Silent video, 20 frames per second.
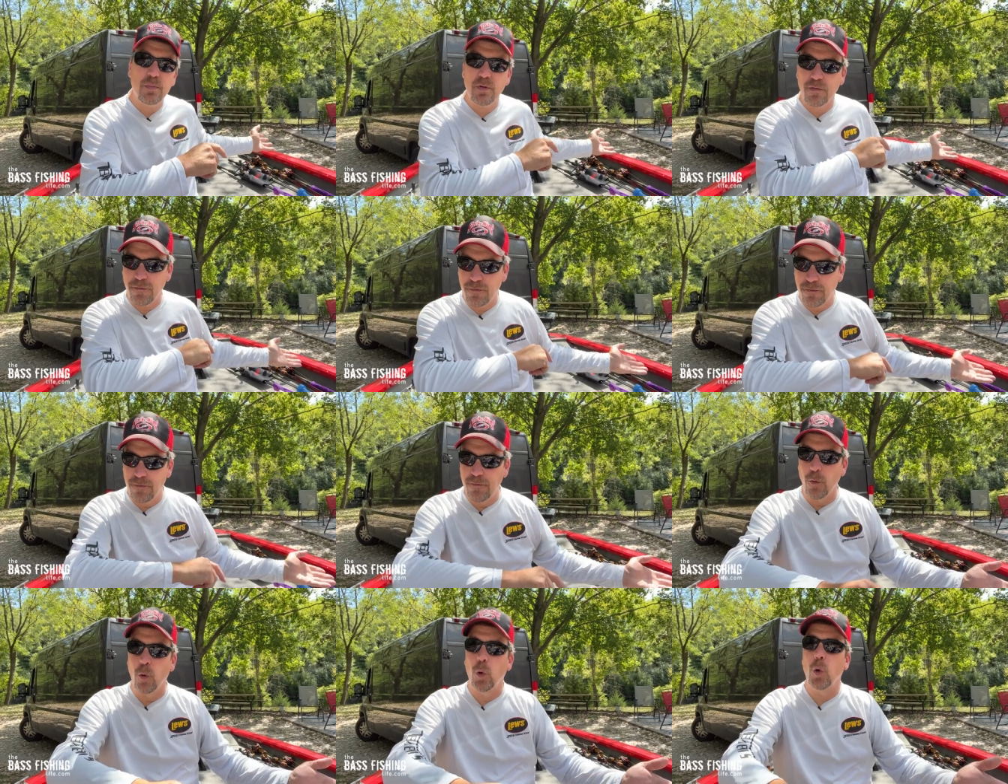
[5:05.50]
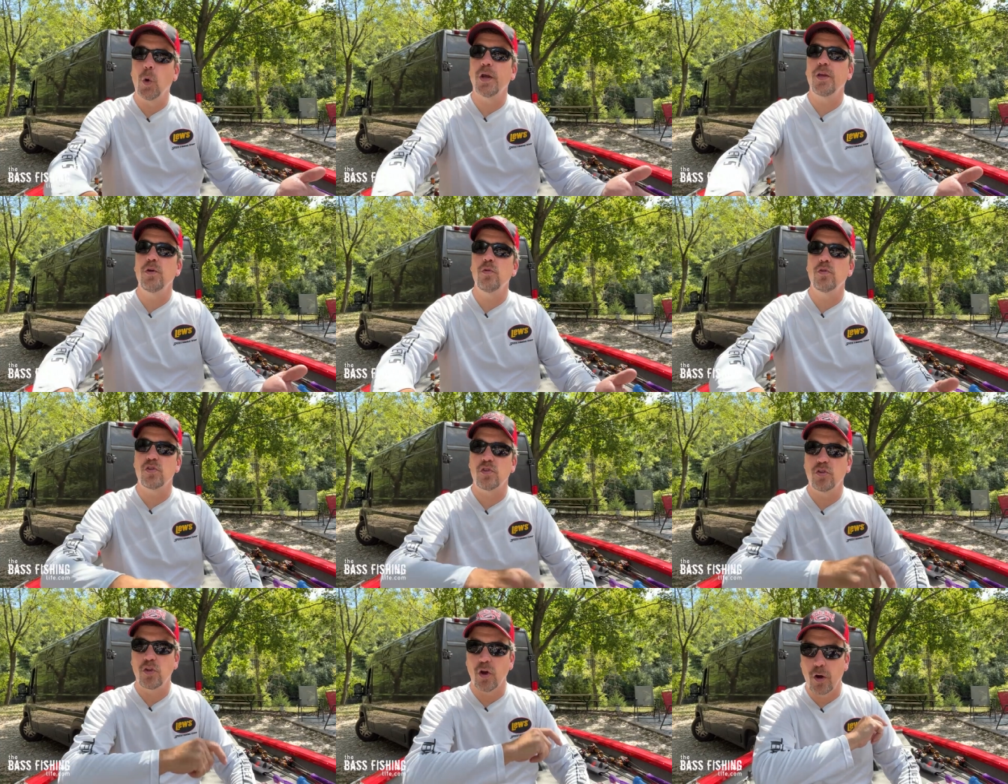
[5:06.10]
before you
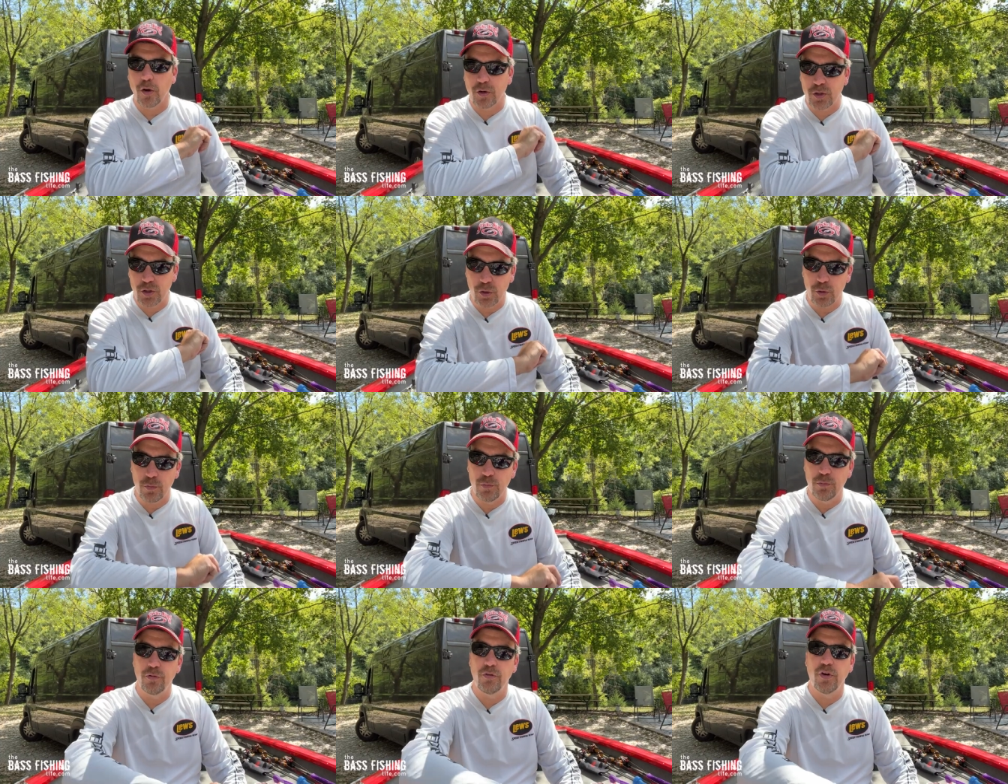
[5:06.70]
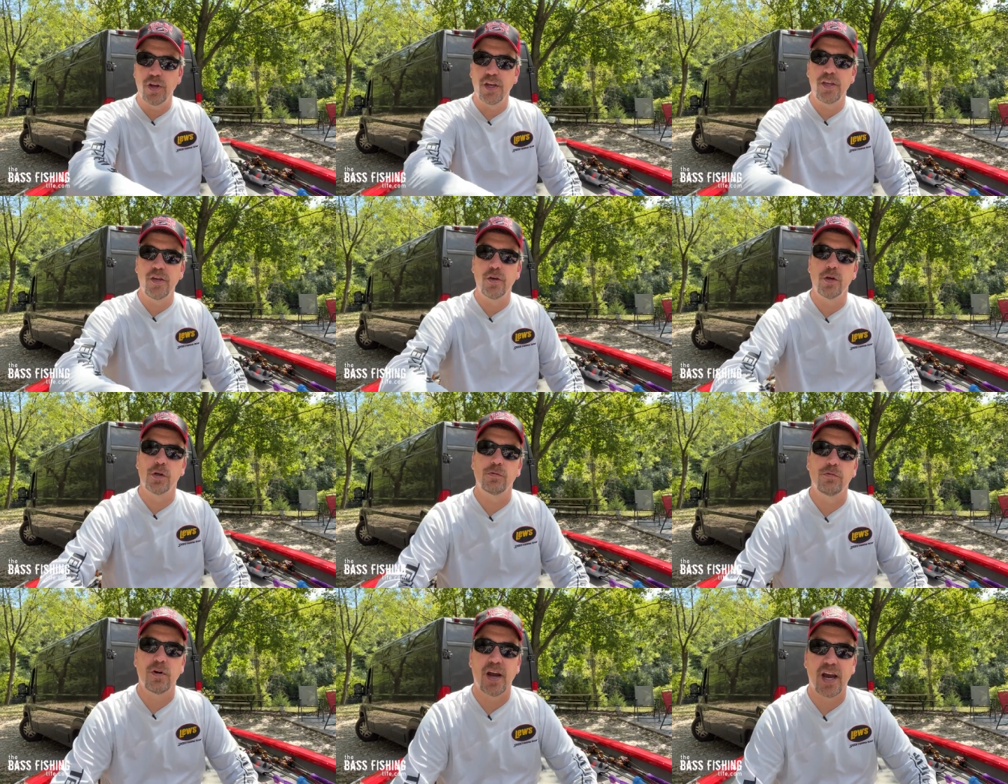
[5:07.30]
start to bring
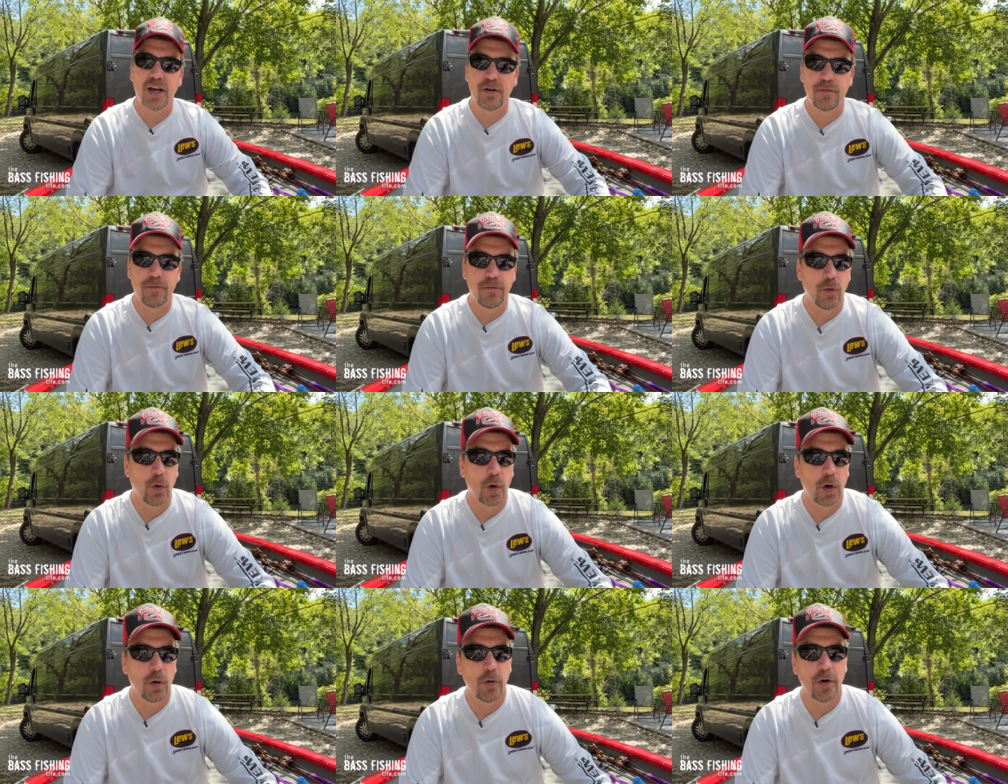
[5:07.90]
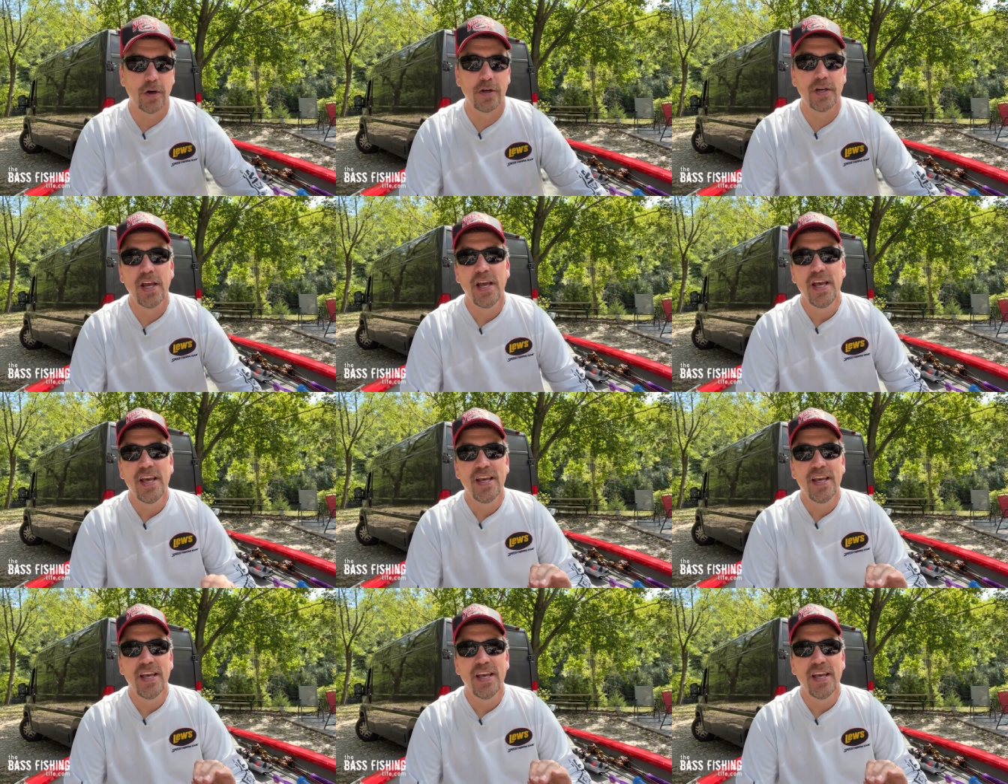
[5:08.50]
your rod forward.